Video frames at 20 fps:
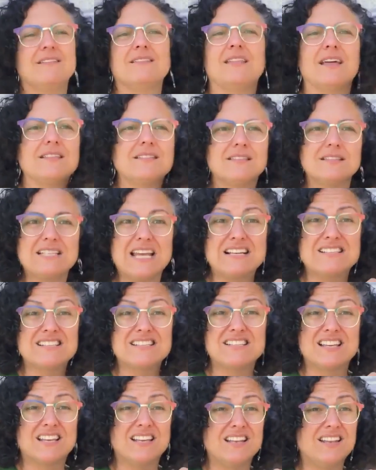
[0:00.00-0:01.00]
Like the
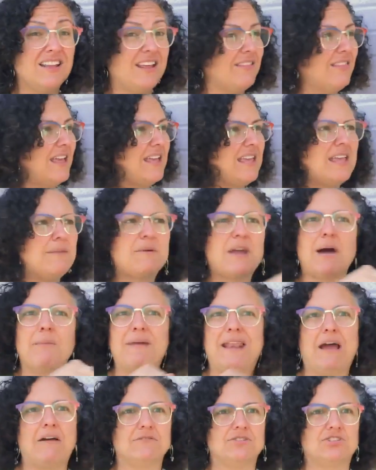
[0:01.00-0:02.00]
Texas Inn, they keep
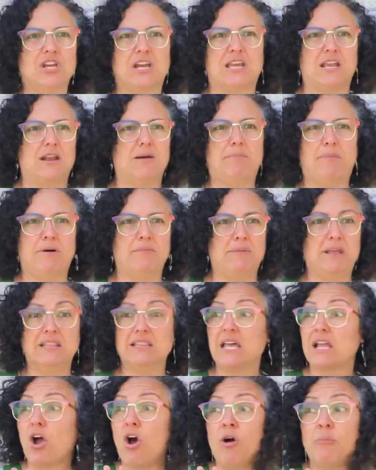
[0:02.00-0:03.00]
coming out and checking up on me,
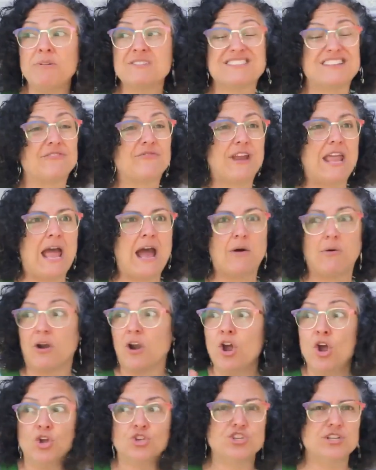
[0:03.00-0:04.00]
like almost every hour.
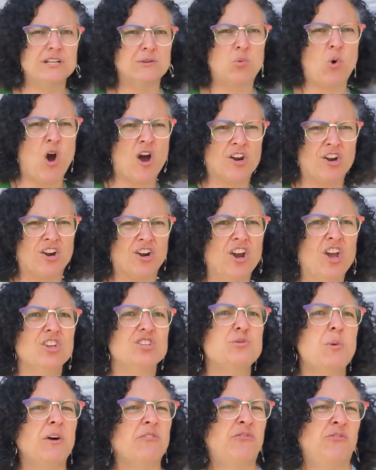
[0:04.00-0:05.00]
Do you need water?
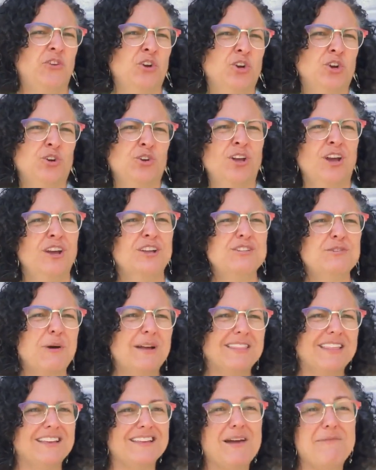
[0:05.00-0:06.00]
Do you want food? Do you
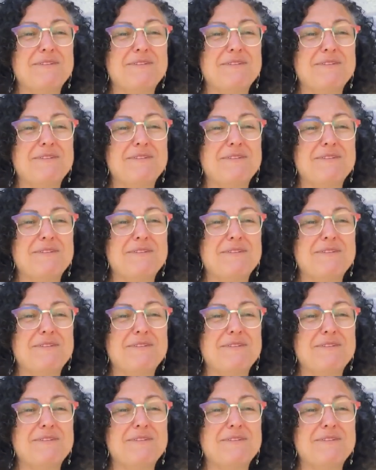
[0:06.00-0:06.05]
want that?